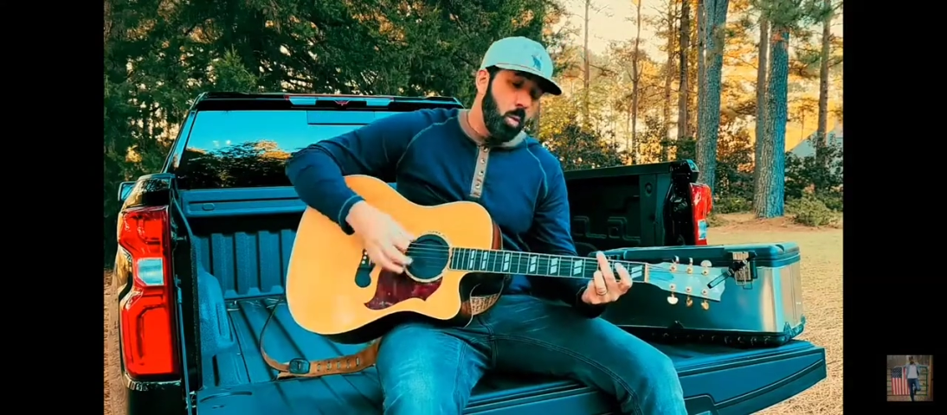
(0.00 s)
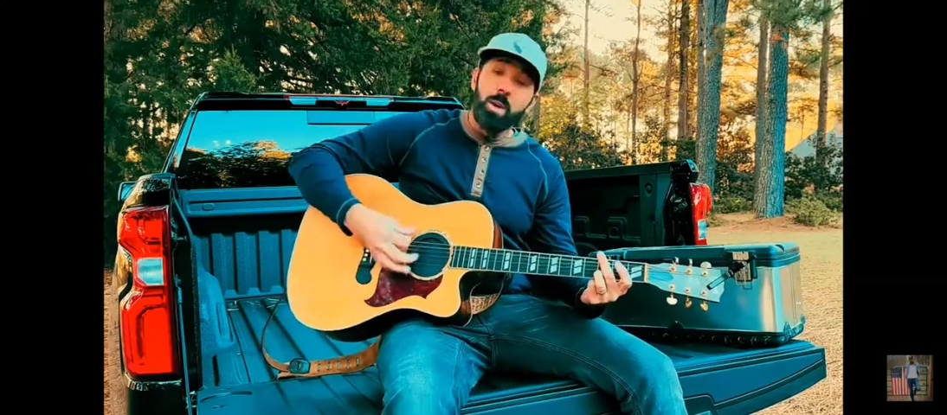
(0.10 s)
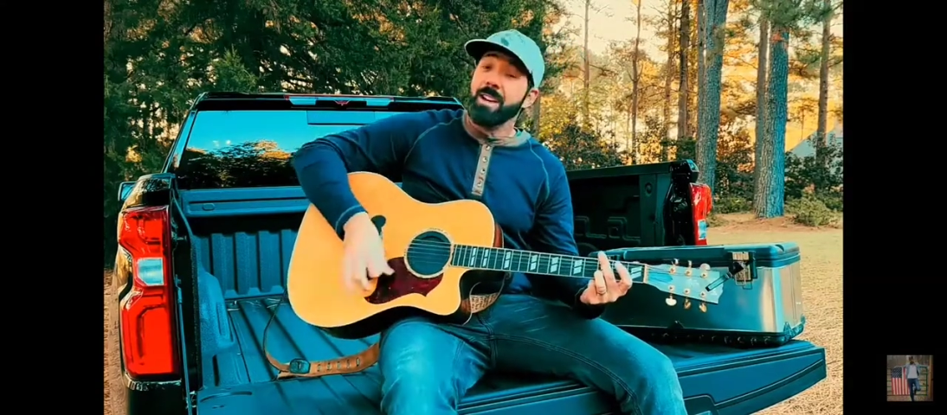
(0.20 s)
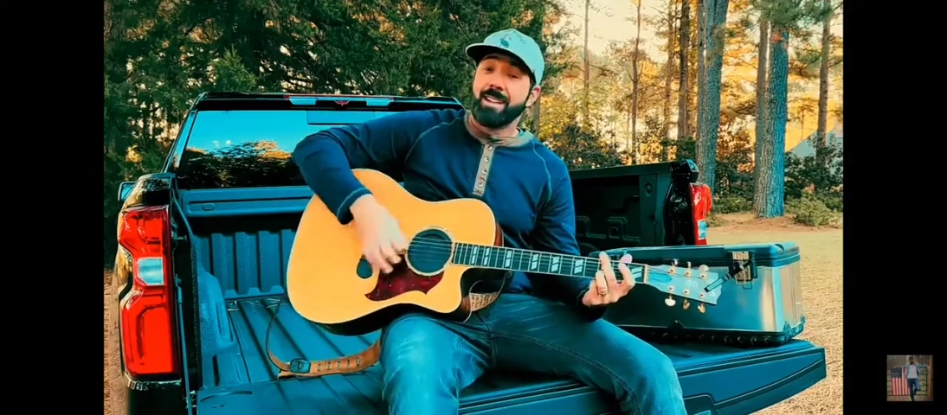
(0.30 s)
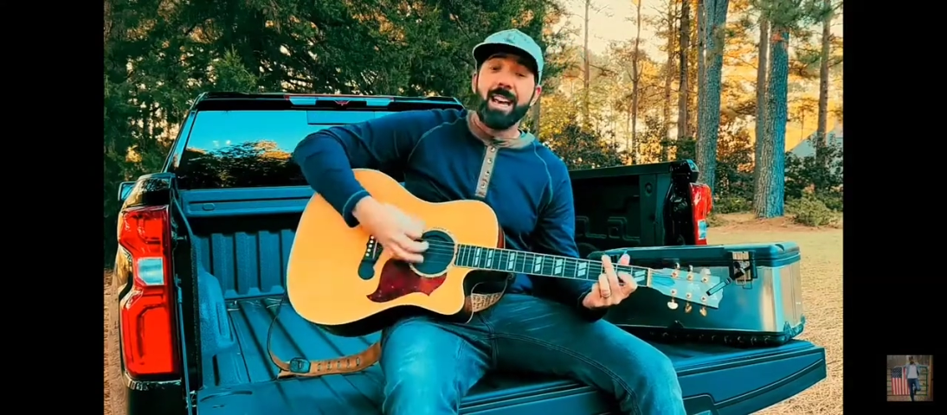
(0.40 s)

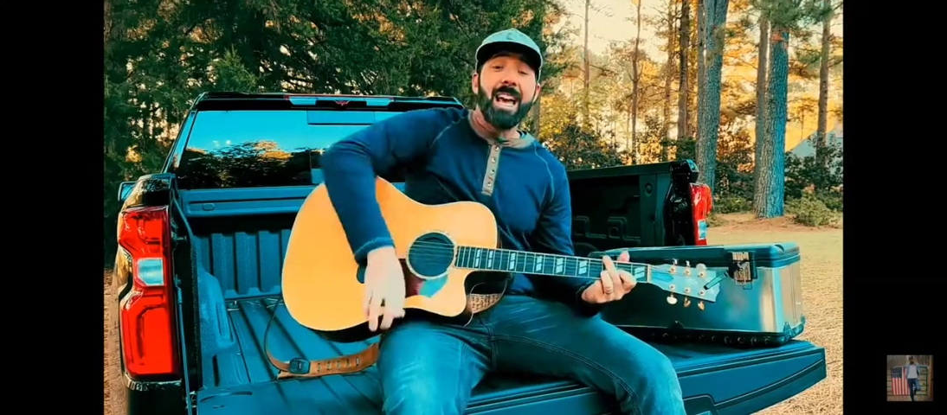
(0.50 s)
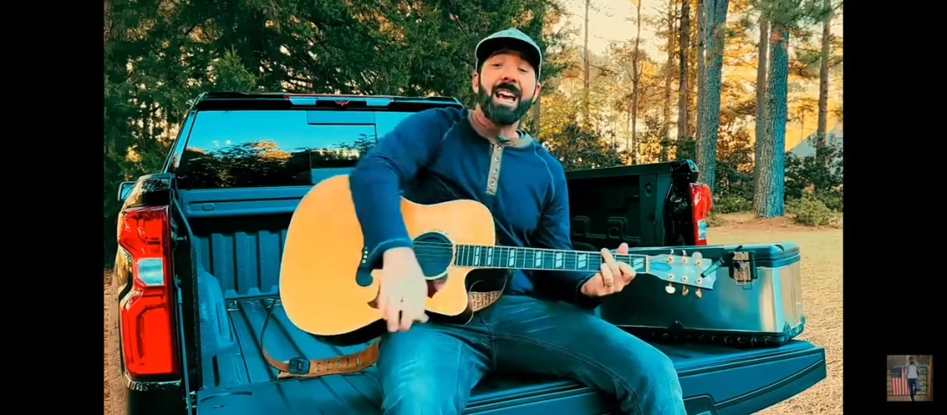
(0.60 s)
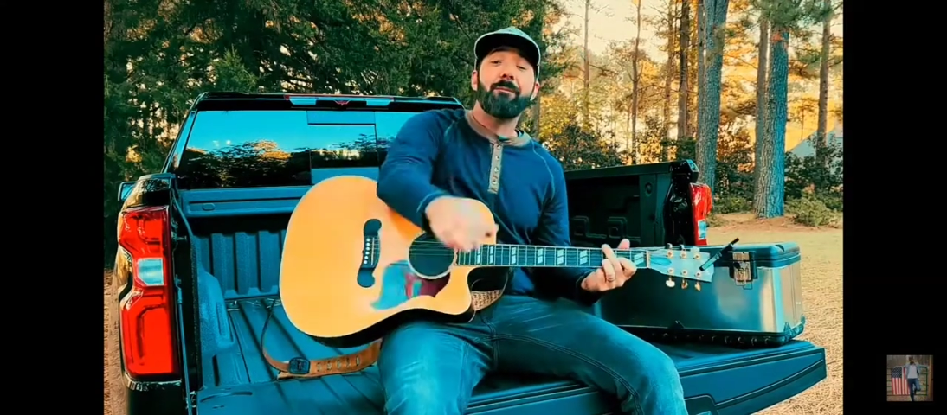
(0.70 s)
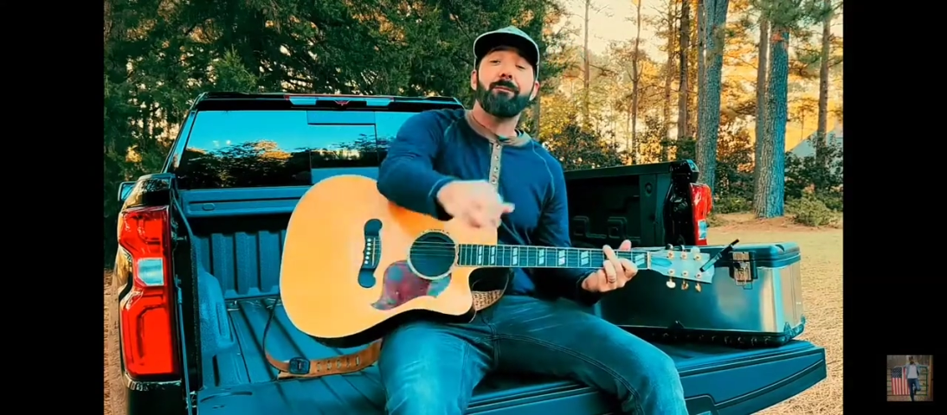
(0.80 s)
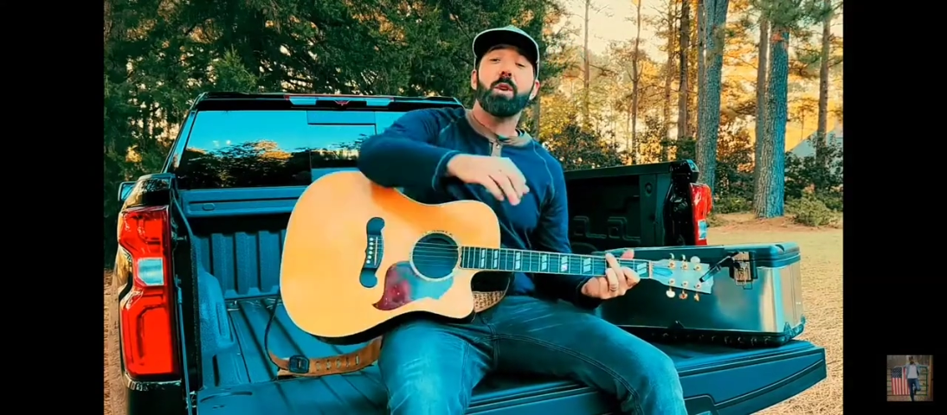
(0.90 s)
We
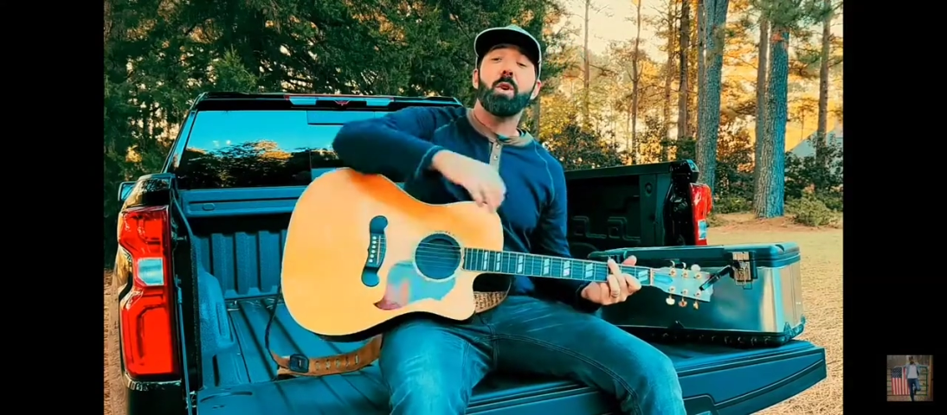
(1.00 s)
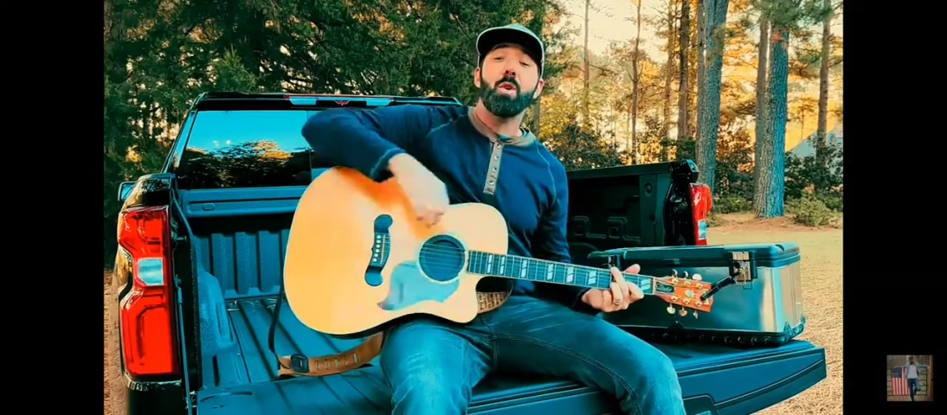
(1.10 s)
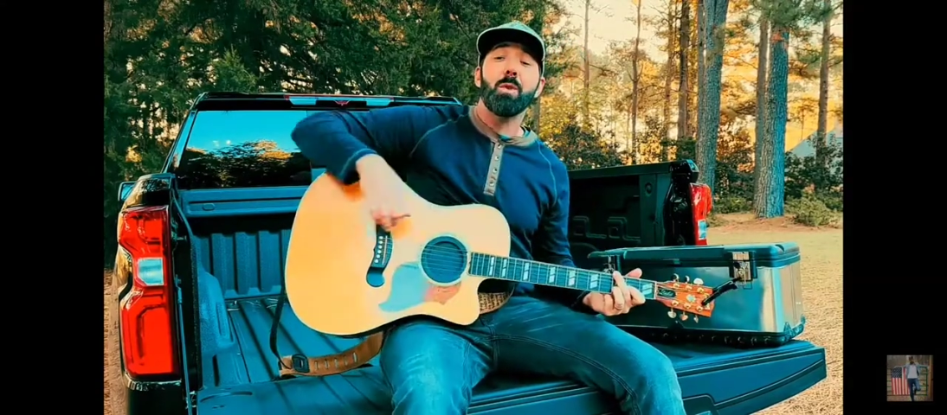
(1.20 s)
can't afford